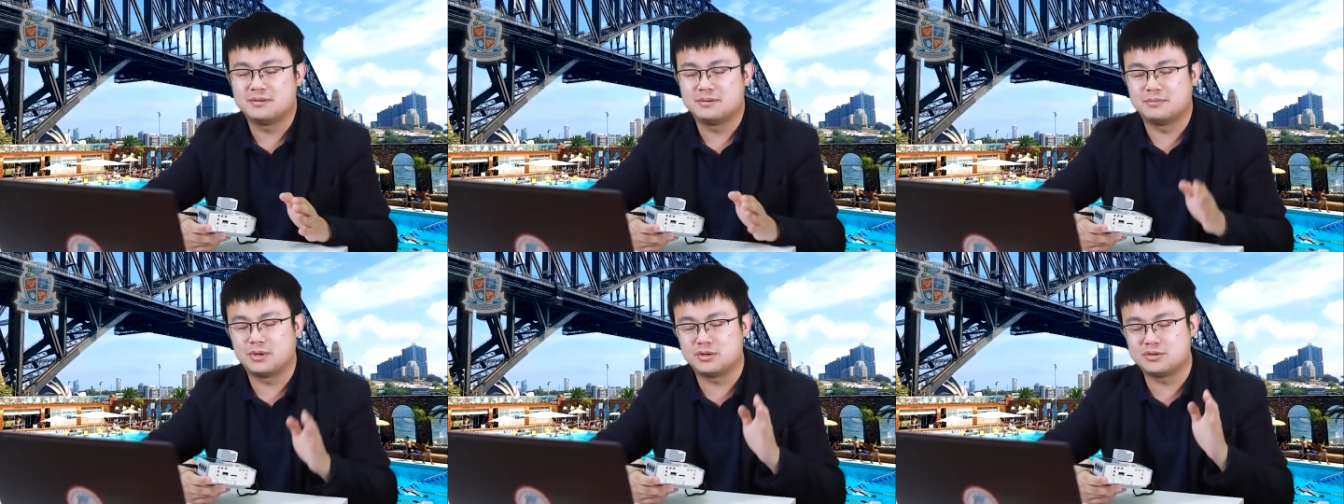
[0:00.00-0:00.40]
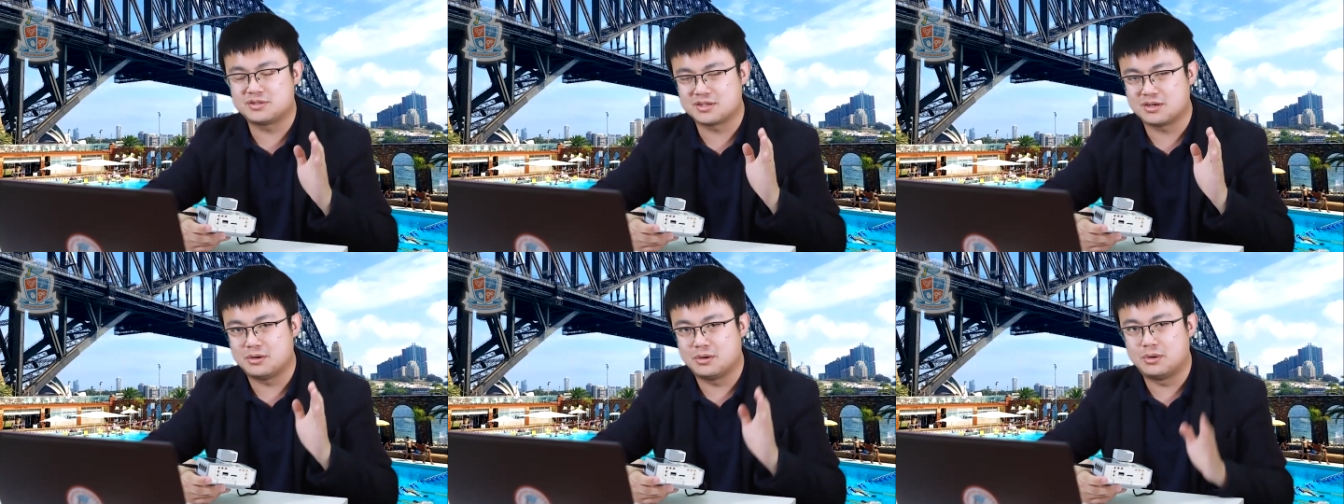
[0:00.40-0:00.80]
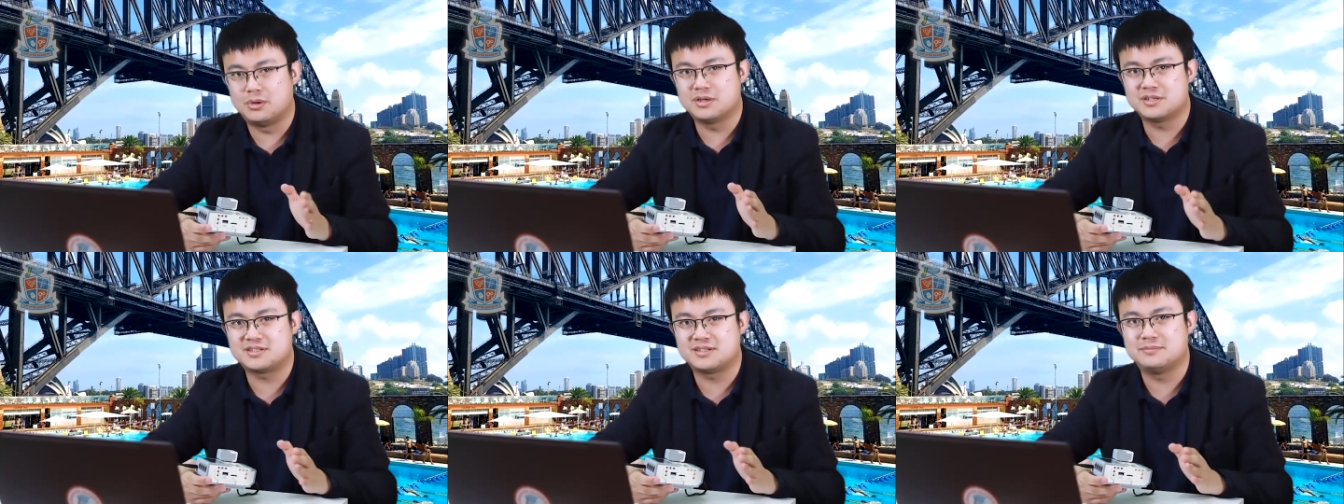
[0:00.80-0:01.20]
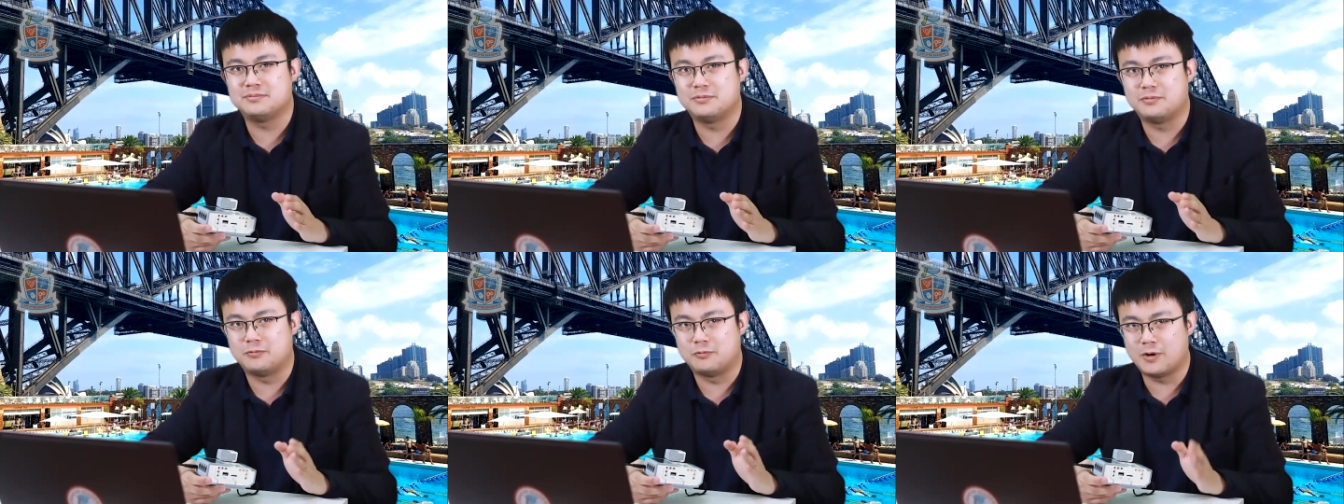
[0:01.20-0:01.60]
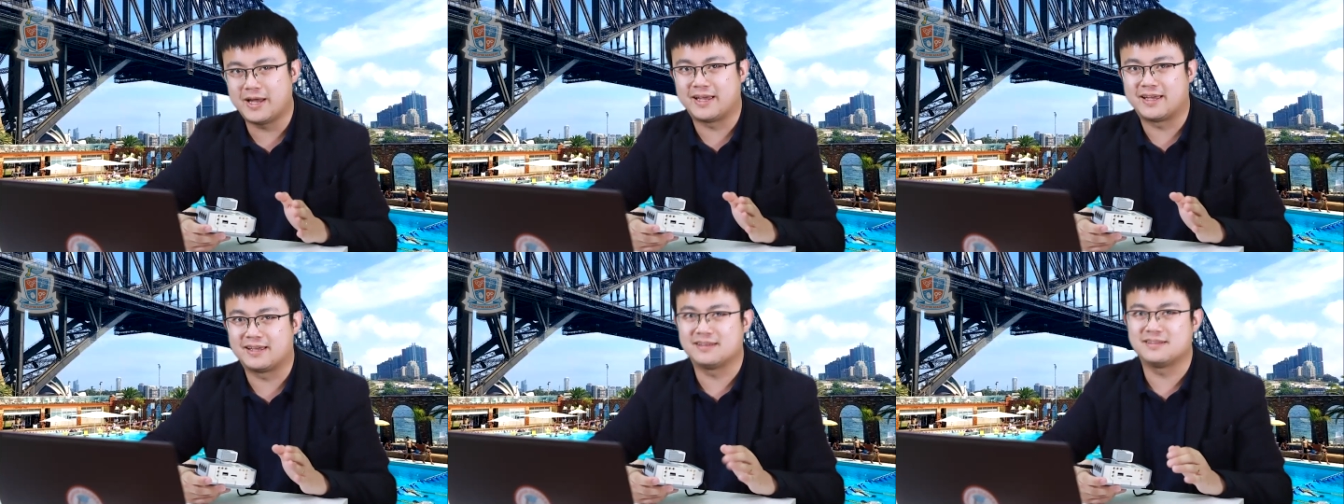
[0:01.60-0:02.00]
most awesome
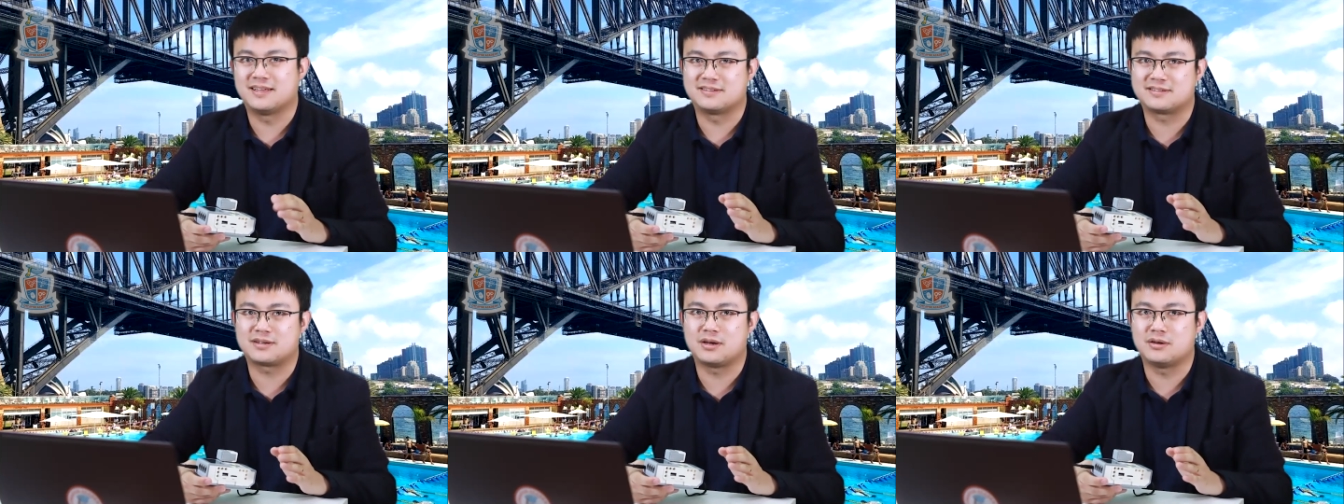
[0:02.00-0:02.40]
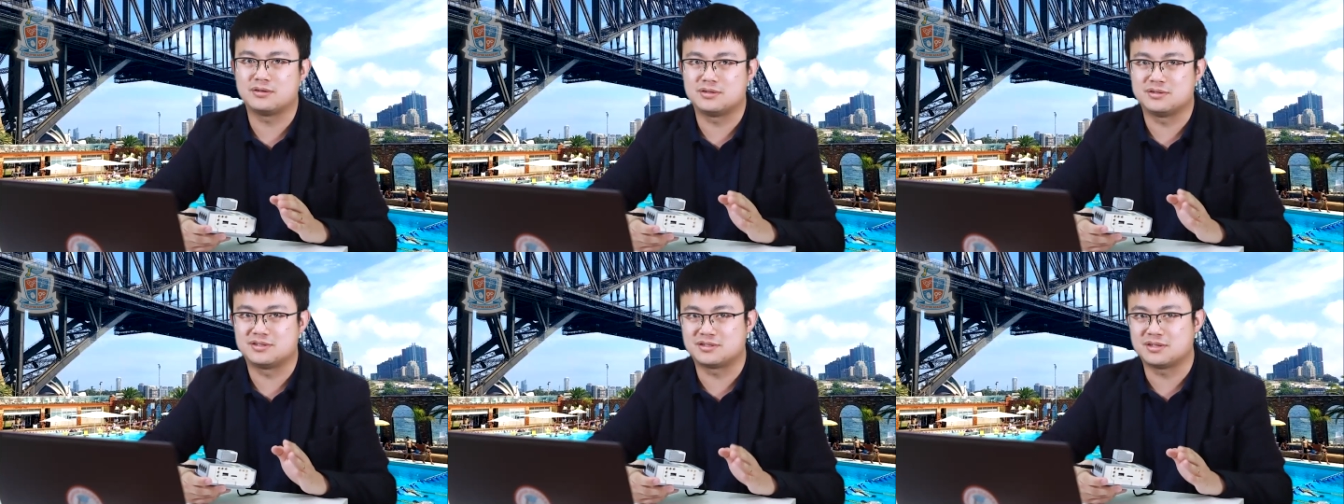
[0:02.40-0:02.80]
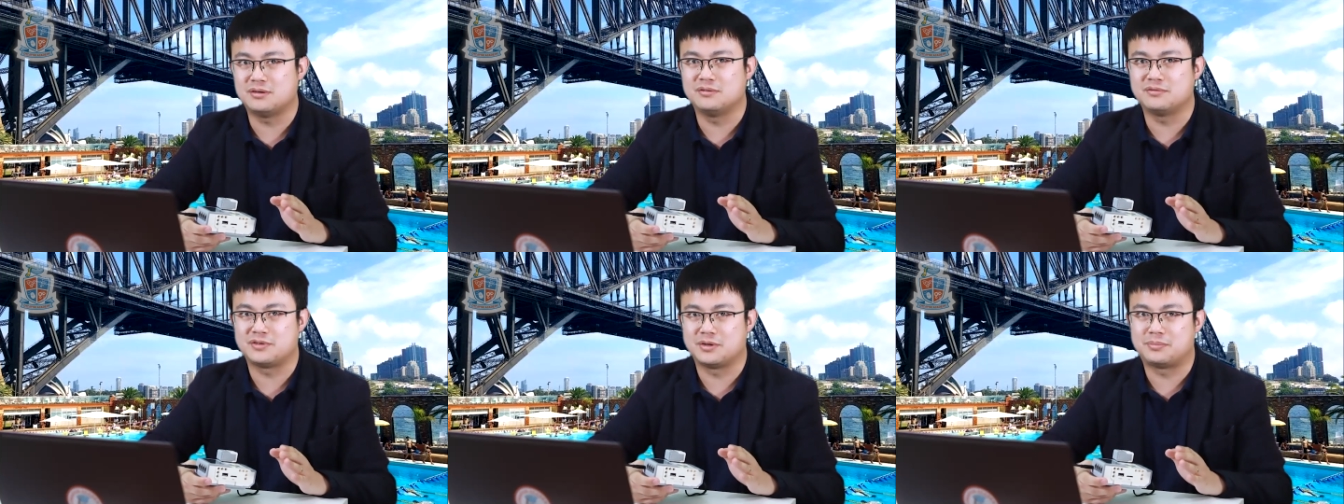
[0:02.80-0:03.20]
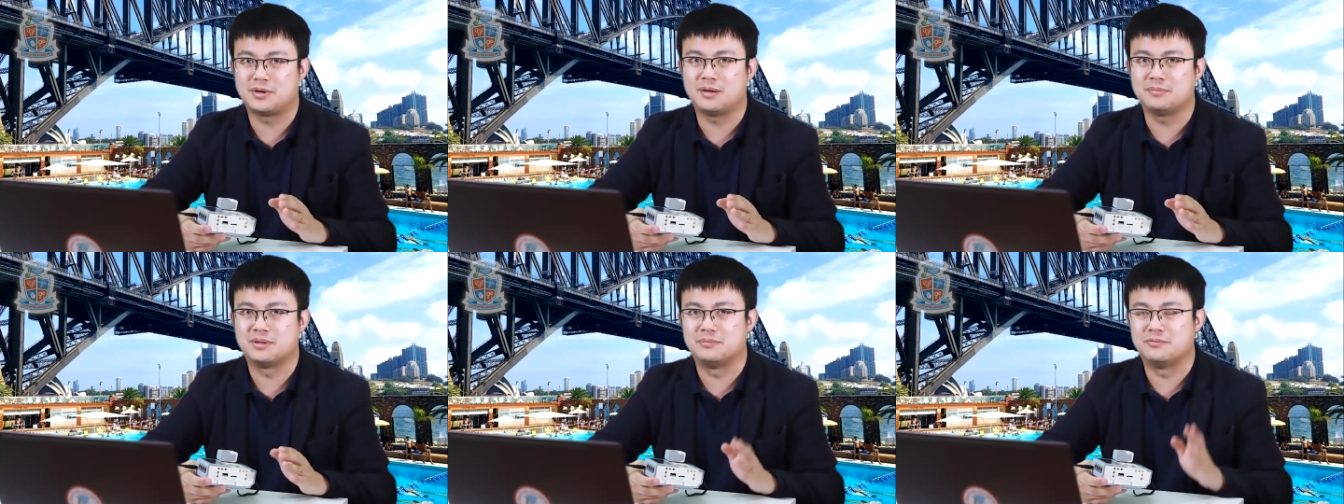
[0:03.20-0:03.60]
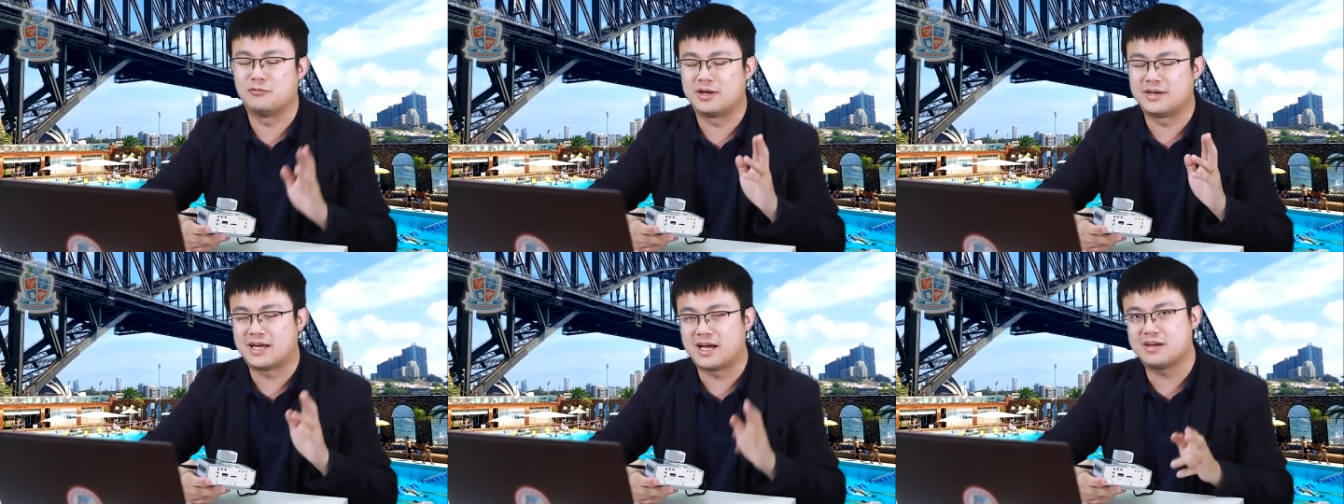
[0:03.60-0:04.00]
way that's going to solve your problem
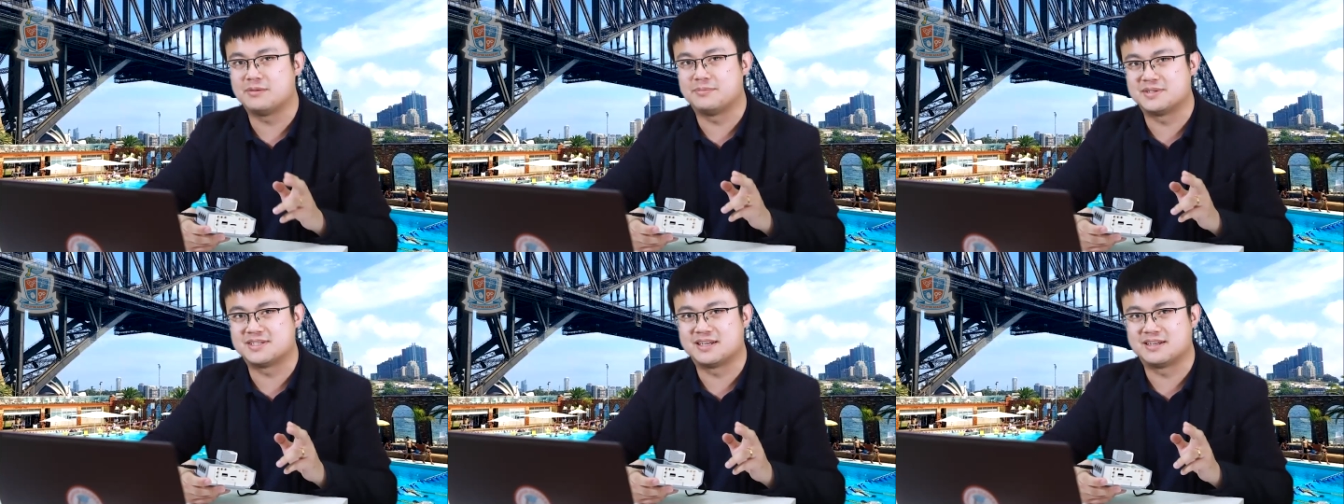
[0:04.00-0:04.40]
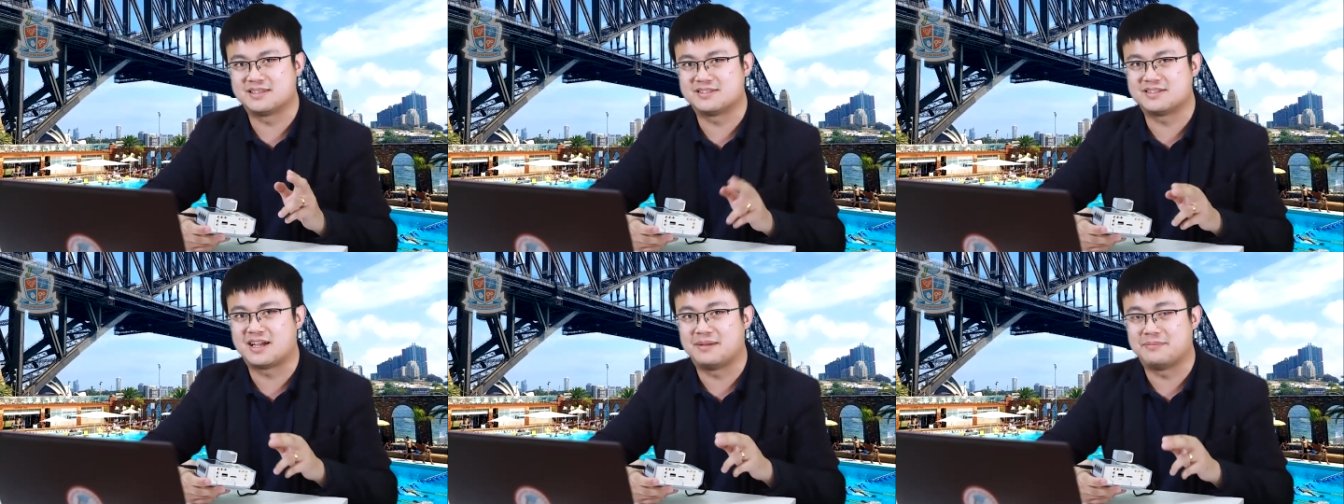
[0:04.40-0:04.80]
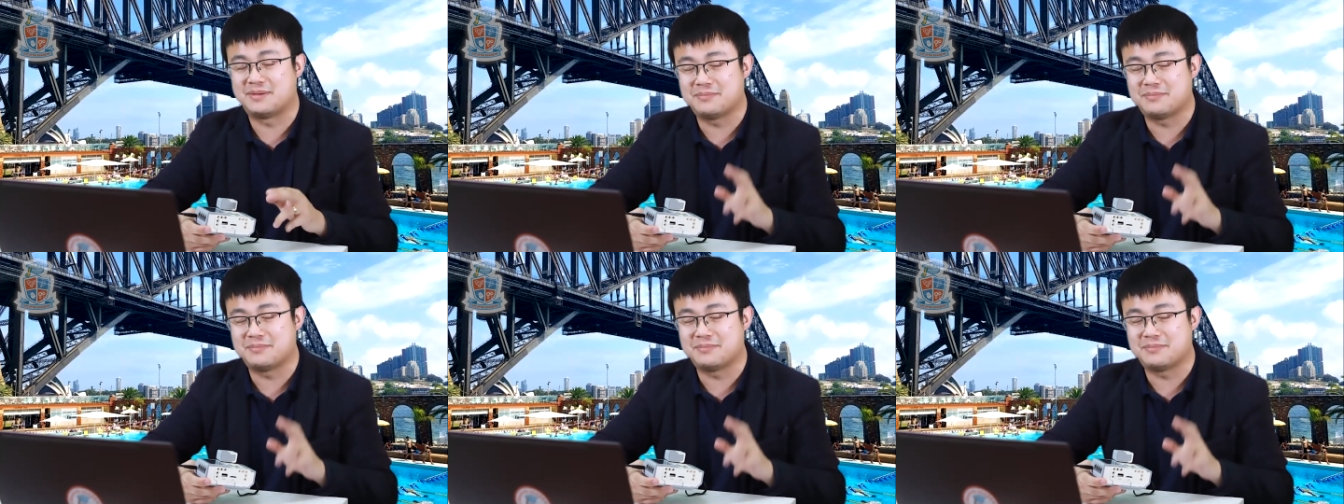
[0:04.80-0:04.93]
100% of the time.